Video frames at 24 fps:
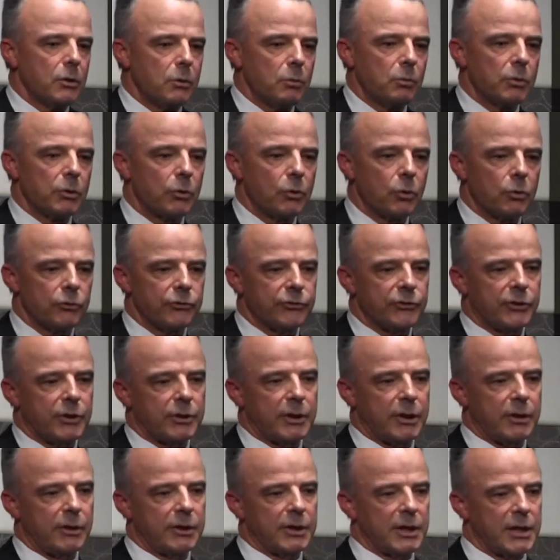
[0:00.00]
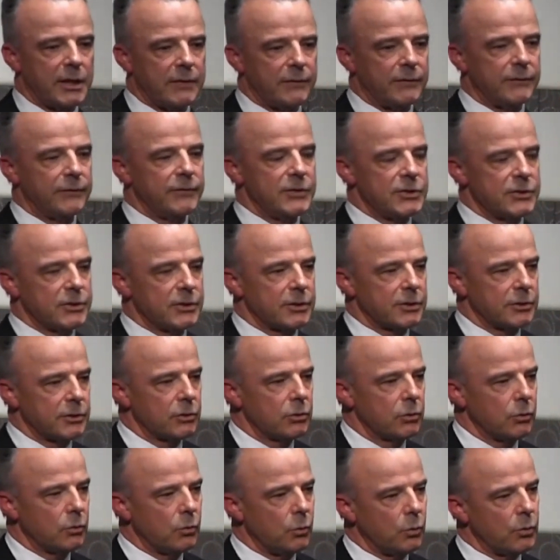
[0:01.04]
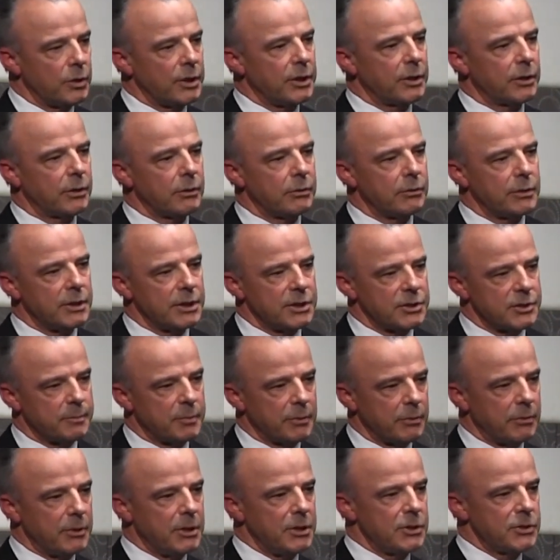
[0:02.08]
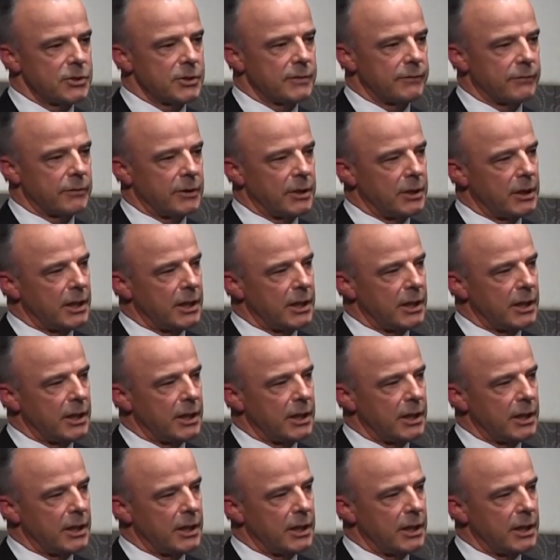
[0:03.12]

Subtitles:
We're also going to have a visitor audio experience, a very